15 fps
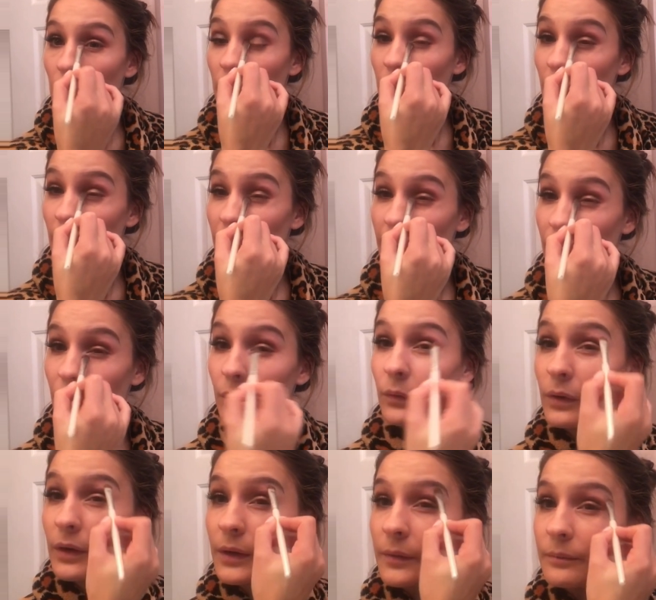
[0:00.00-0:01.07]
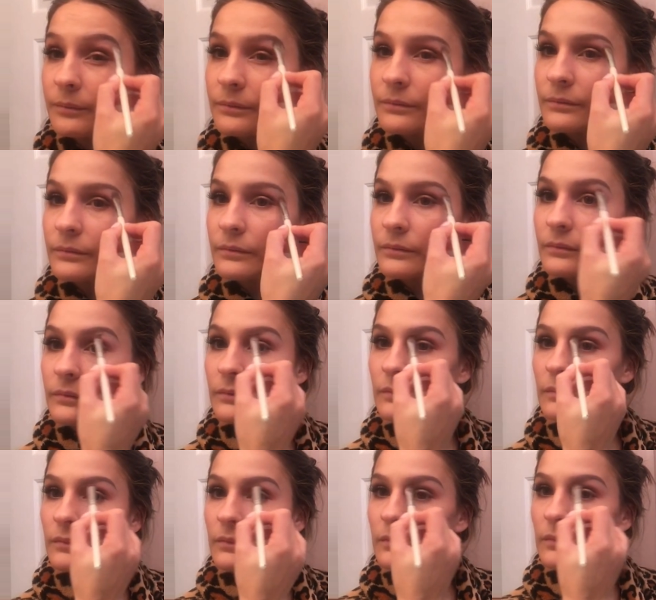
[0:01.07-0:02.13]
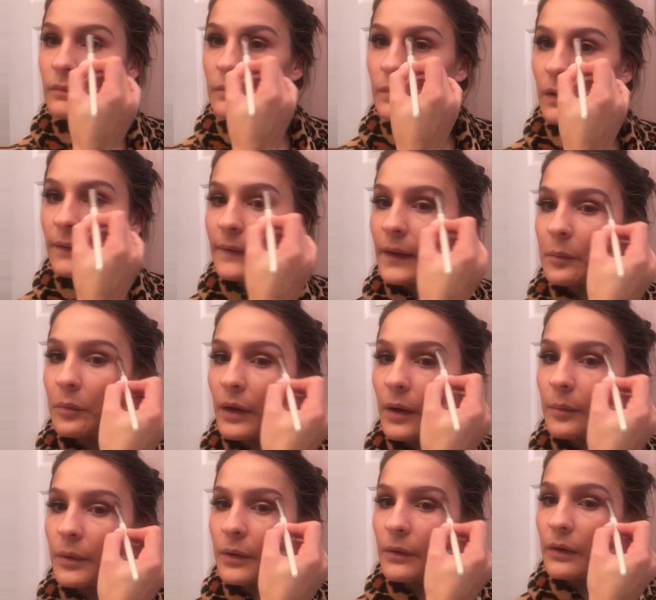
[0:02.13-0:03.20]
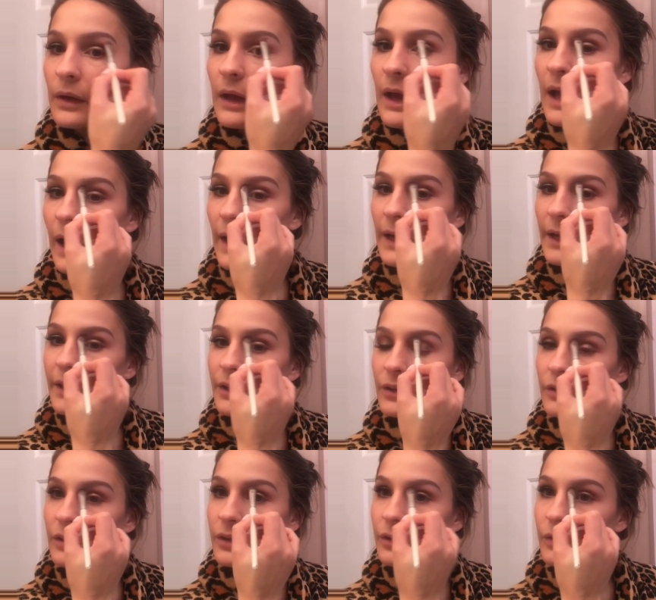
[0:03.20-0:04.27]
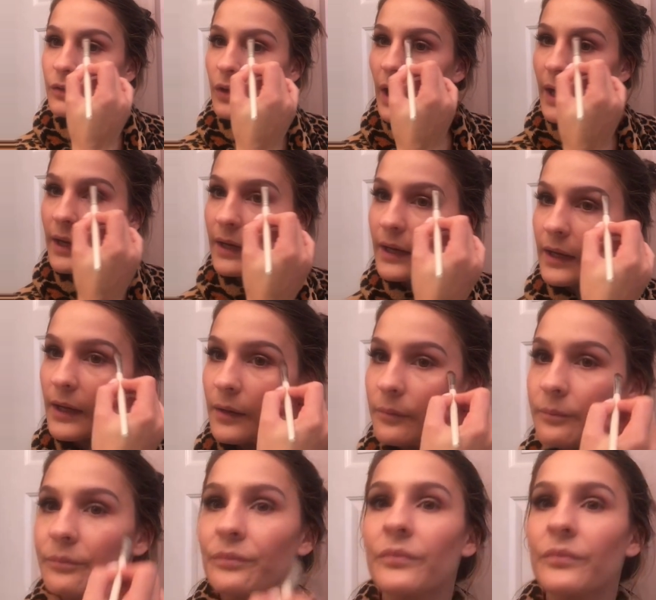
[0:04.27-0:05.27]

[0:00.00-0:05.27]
Put it on the inner corner, on that brow bone. And I usually do drag it in.